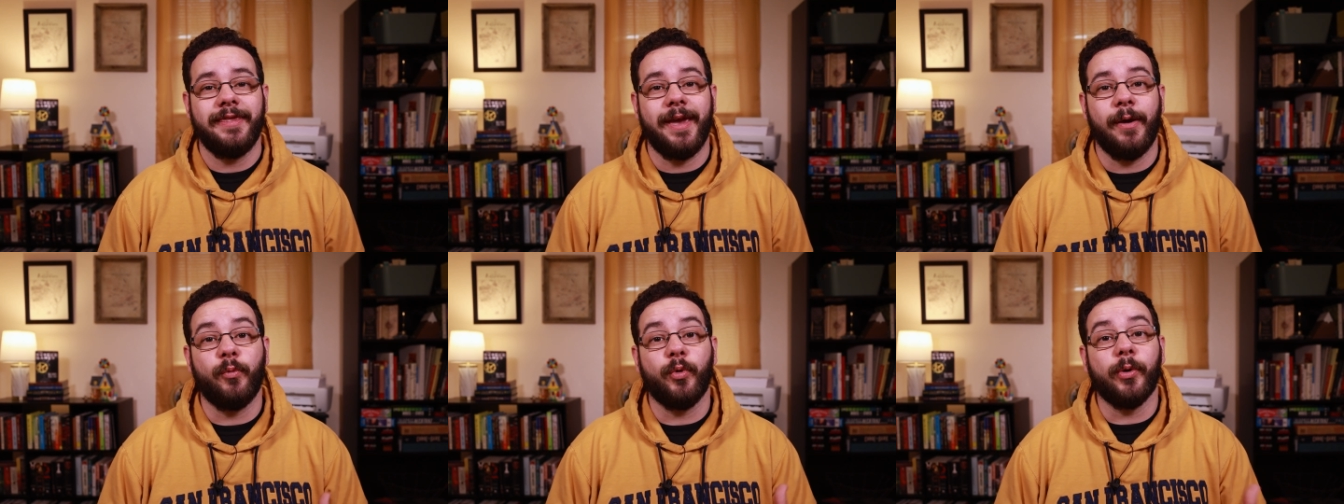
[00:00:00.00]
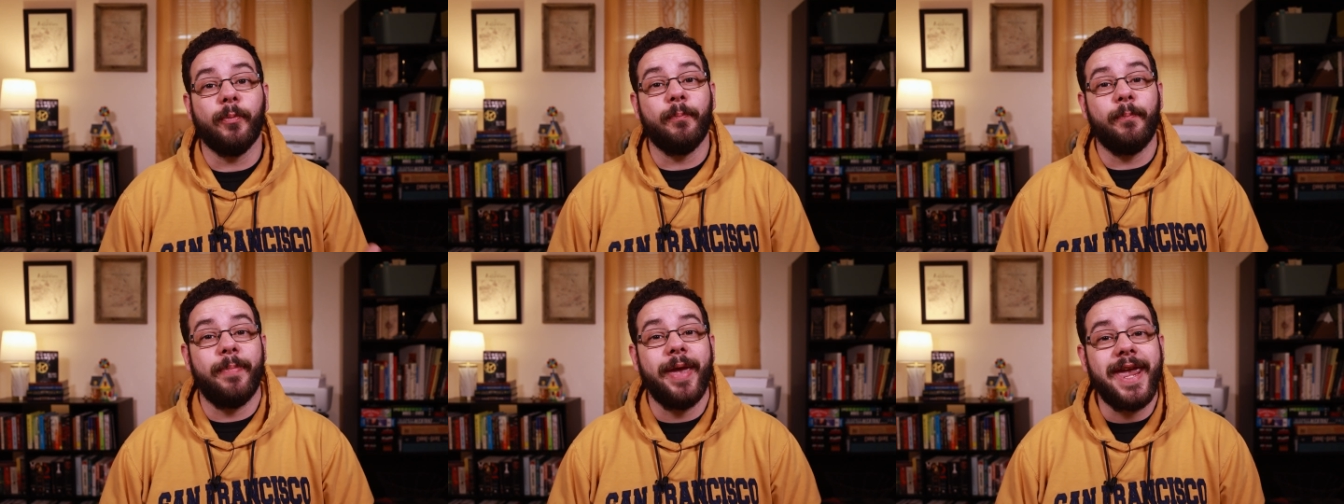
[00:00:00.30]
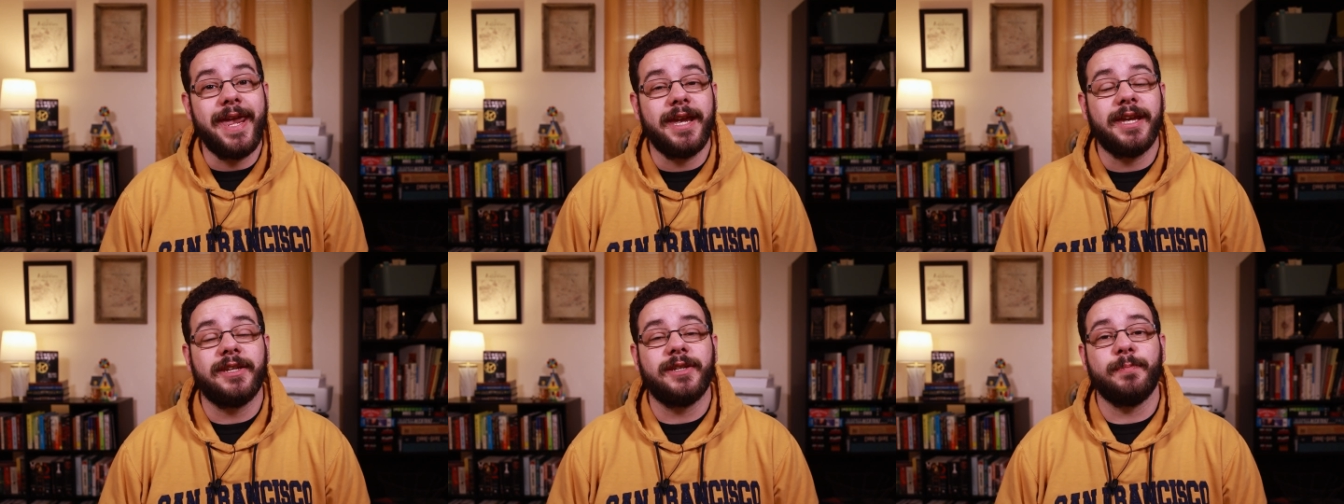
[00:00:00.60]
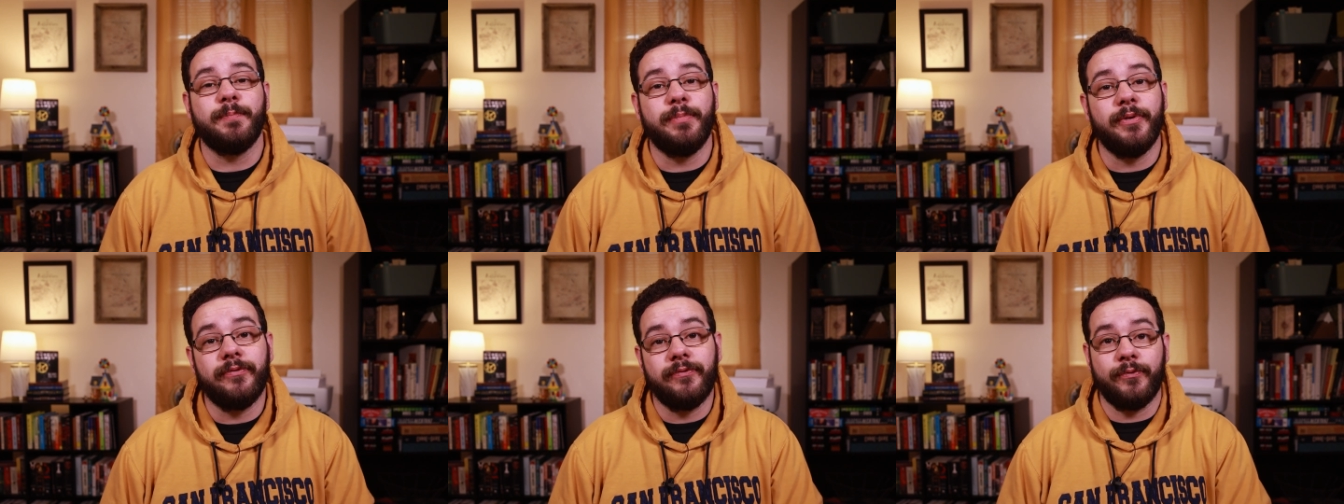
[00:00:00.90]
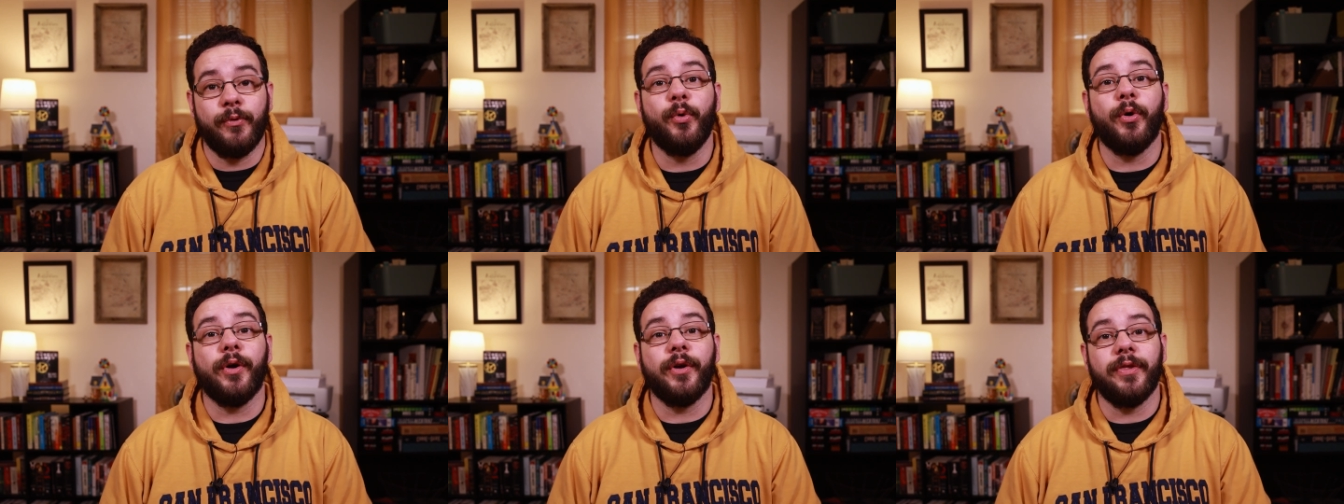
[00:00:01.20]
that were baked
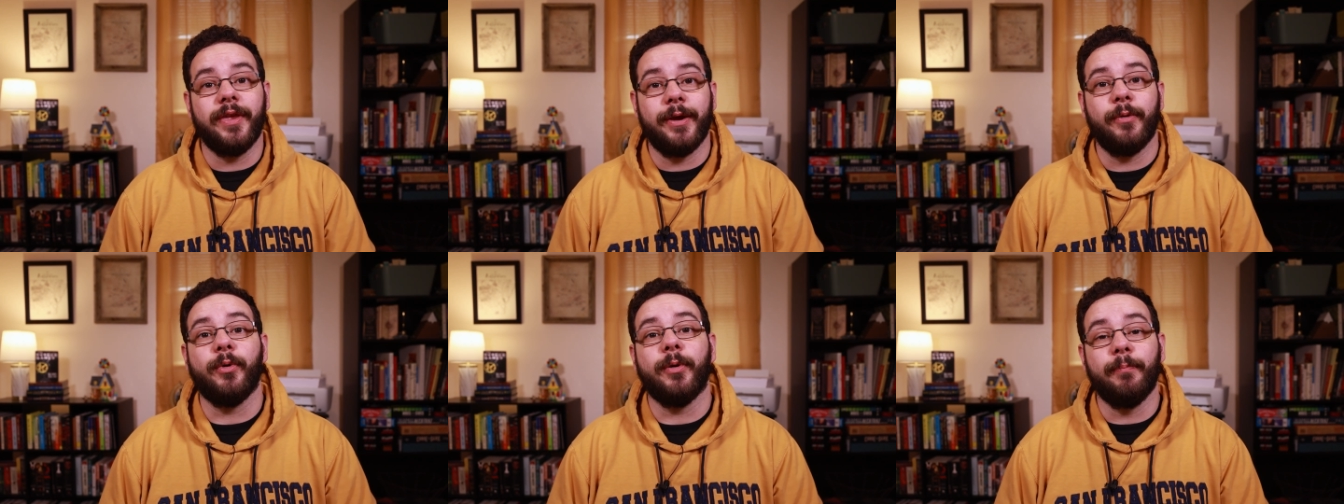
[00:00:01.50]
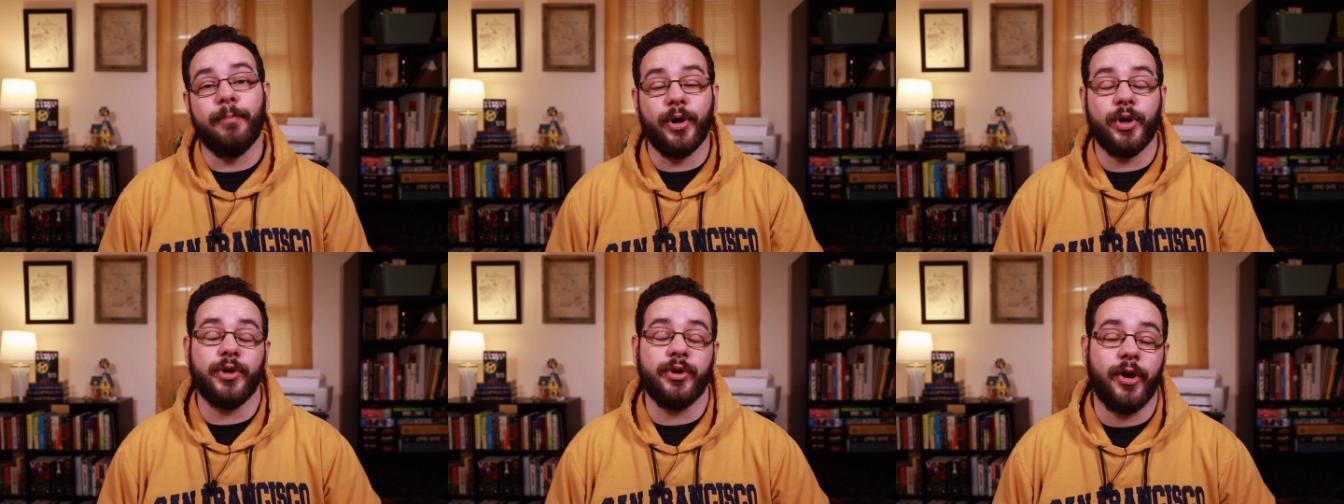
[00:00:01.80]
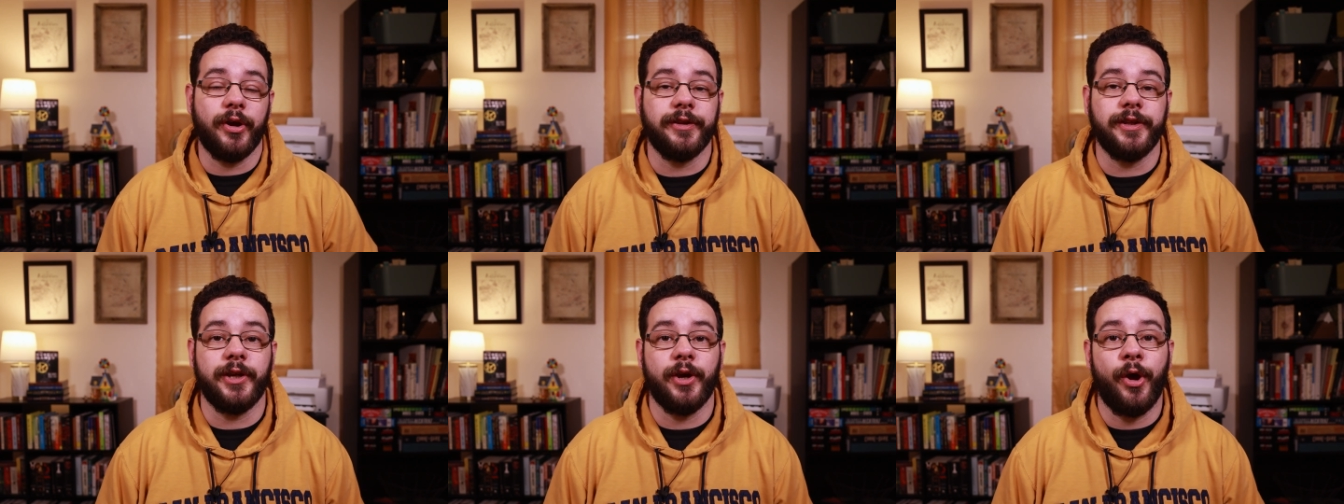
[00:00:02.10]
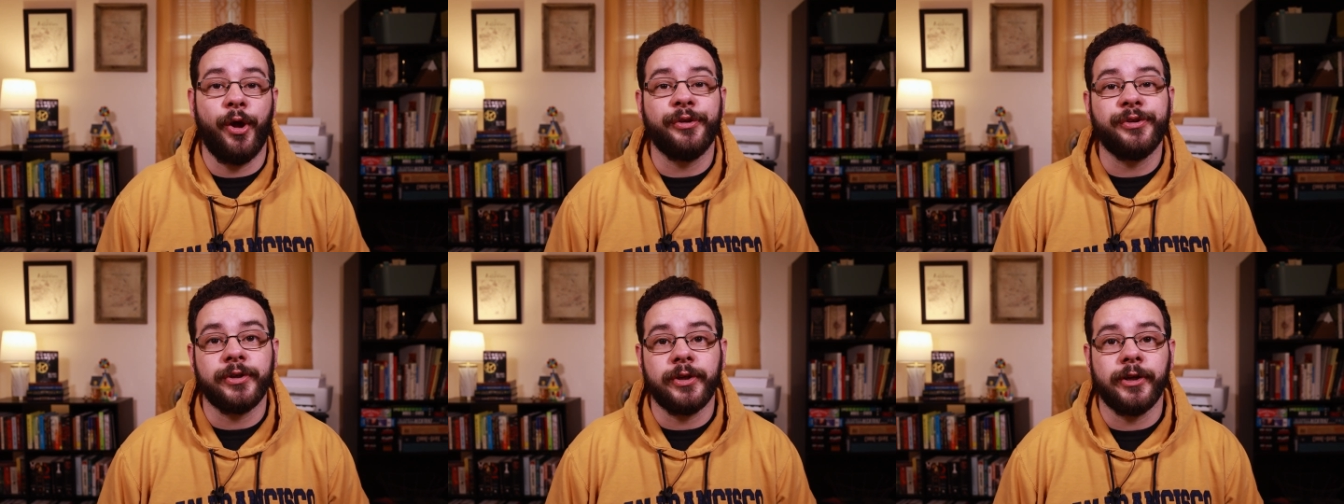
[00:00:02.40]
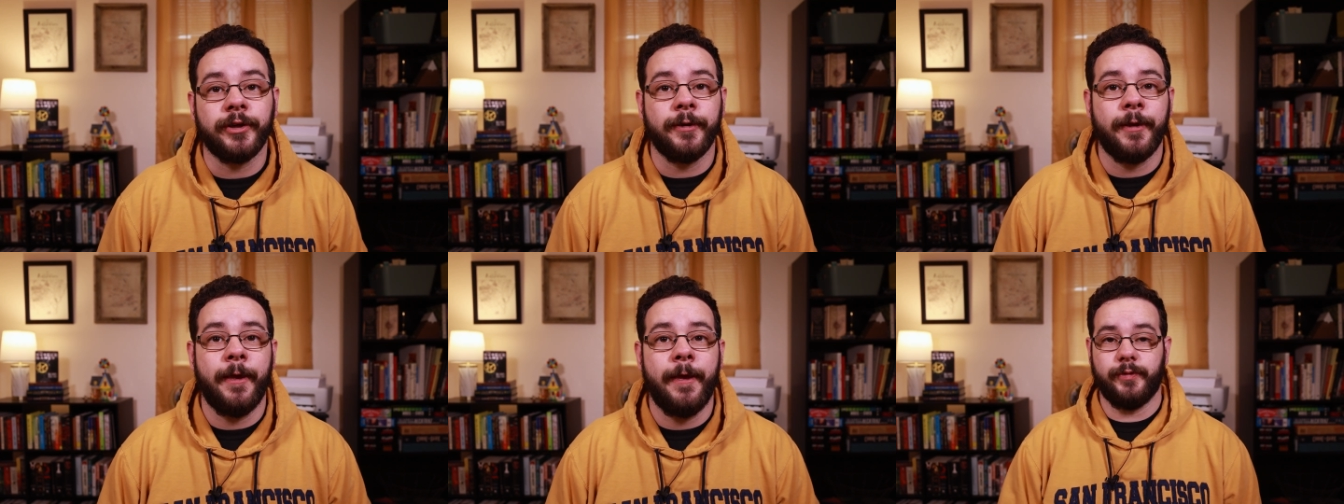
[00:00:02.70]
before they were burnt on the
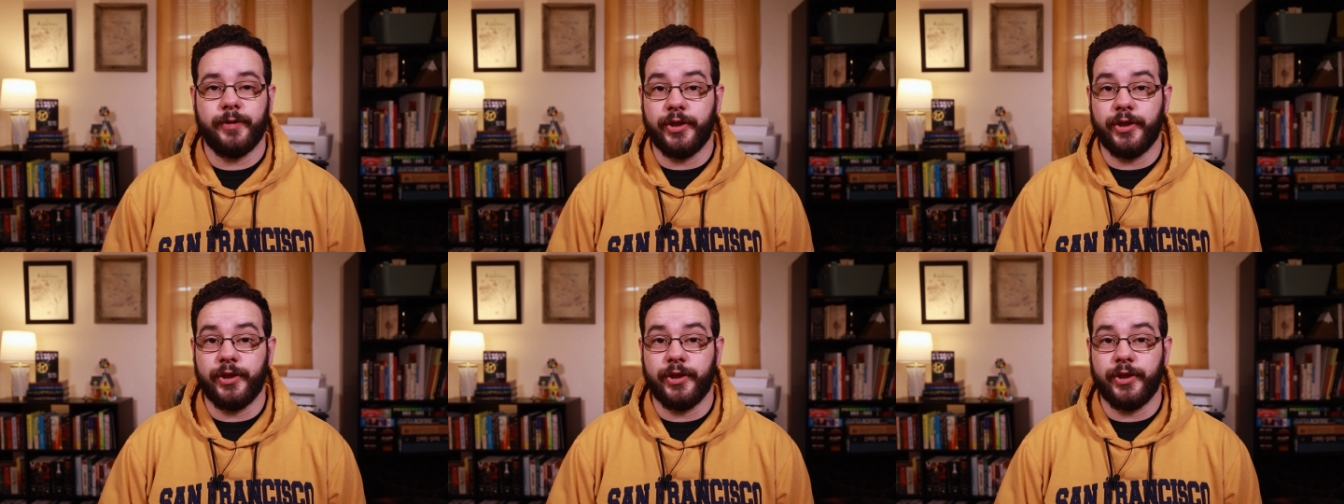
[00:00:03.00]
altar.